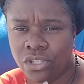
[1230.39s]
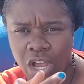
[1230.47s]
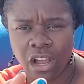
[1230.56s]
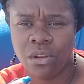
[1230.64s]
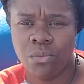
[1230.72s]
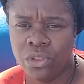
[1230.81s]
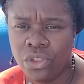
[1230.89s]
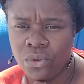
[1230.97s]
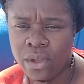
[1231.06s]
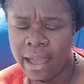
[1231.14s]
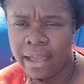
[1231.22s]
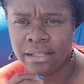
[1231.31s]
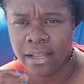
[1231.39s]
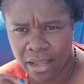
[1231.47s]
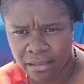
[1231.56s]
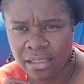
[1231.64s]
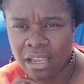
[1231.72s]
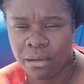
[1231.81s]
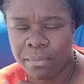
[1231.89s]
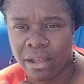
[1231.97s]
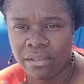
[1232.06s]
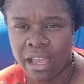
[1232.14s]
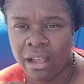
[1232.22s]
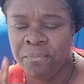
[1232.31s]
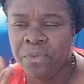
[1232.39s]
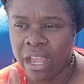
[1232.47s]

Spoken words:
talking with you guys. Think about that.